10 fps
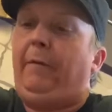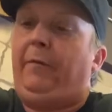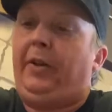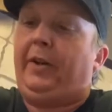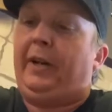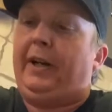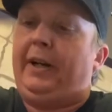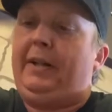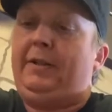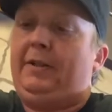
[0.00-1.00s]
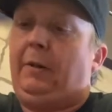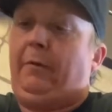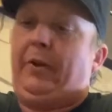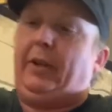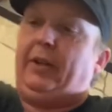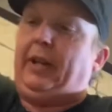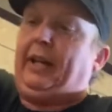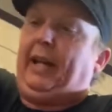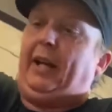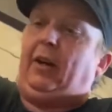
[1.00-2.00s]
Phil and I. So Phil
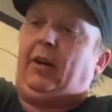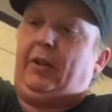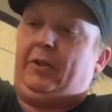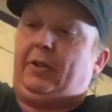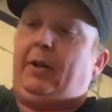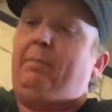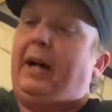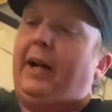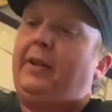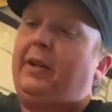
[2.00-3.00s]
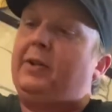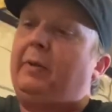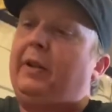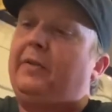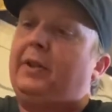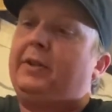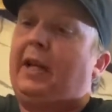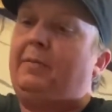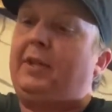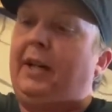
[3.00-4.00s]
had ours combined because we live in the
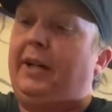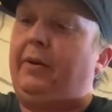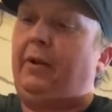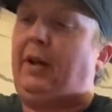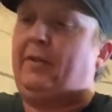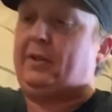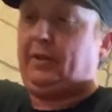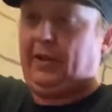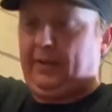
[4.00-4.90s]
same town, obviously.